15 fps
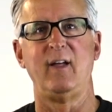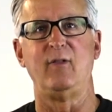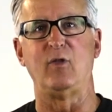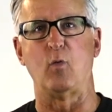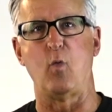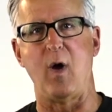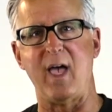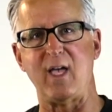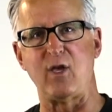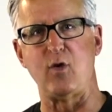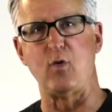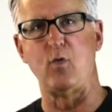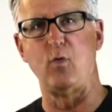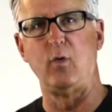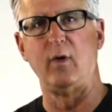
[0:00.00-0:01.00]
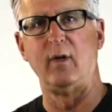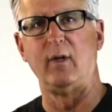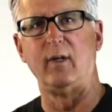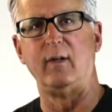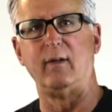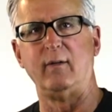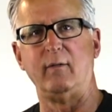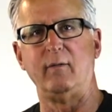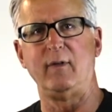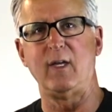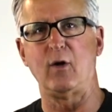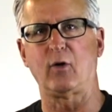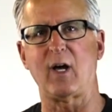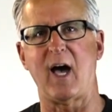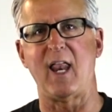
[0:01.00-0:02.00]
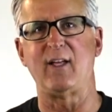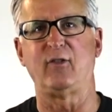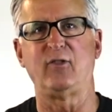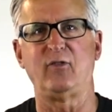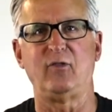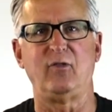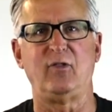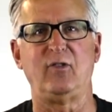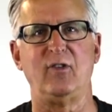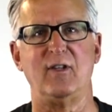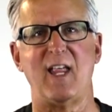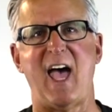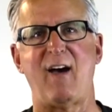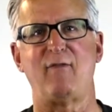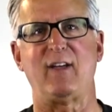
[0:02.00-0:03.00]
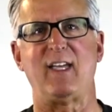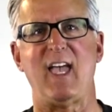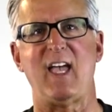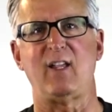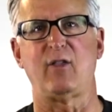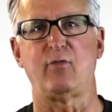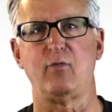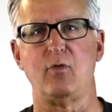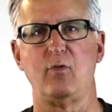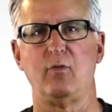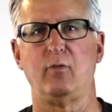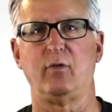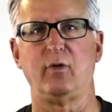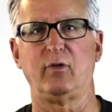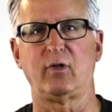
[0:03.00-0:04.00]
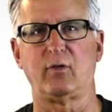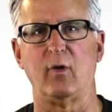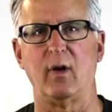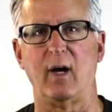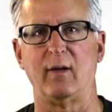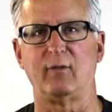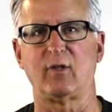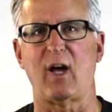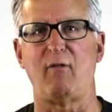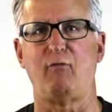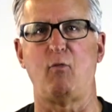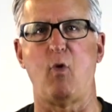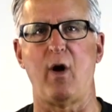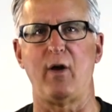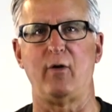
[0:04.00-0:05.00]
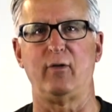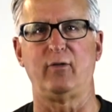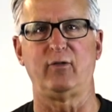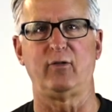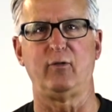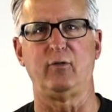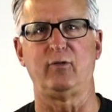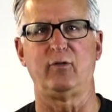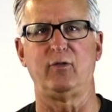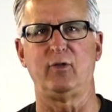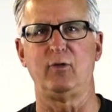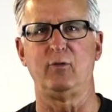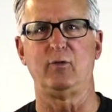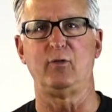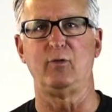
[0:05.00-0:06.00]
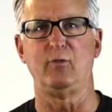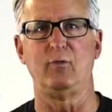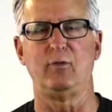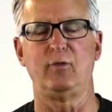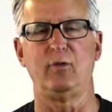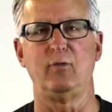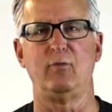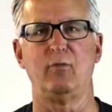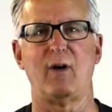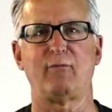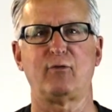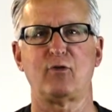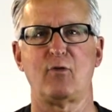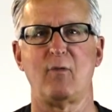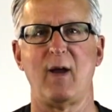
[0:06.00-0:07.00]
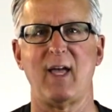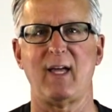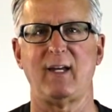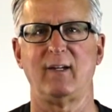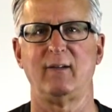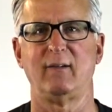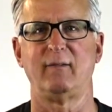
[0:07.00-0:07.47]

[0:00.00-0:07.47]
the way you kind of navigate through tough waters, to rough terrain.